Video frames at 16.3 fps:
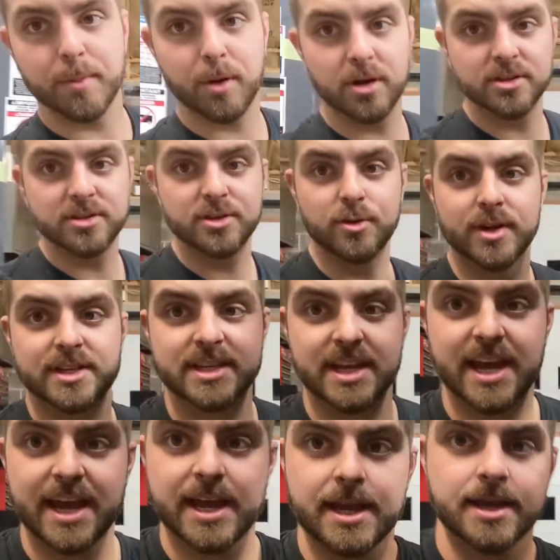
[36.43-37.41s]
Parts
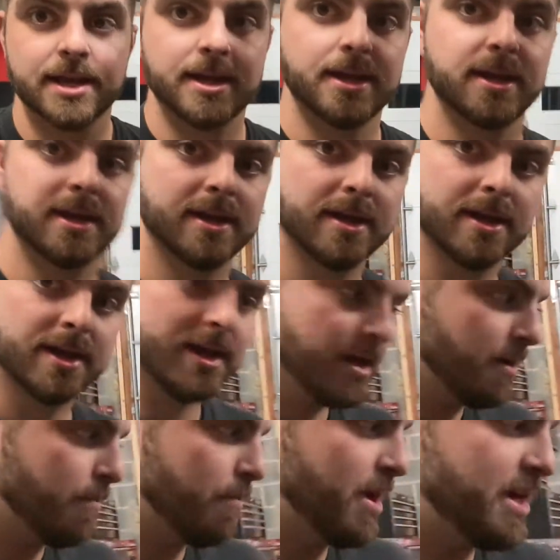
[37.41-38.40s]
USA
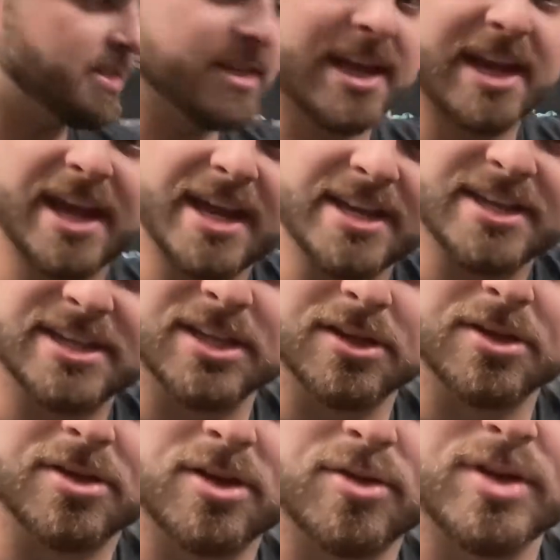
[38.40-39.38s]
makes a
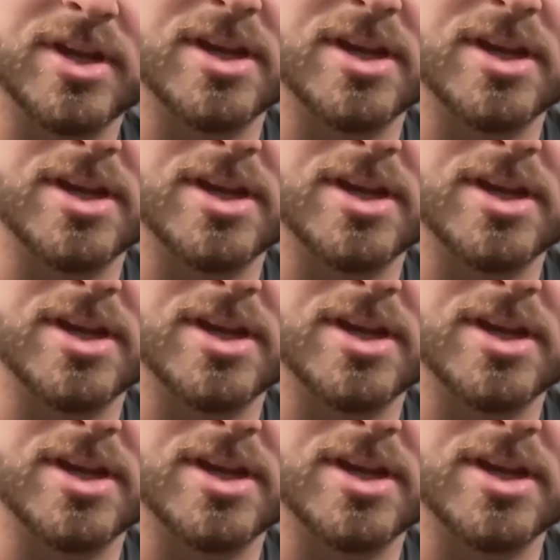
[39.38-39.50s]
silicone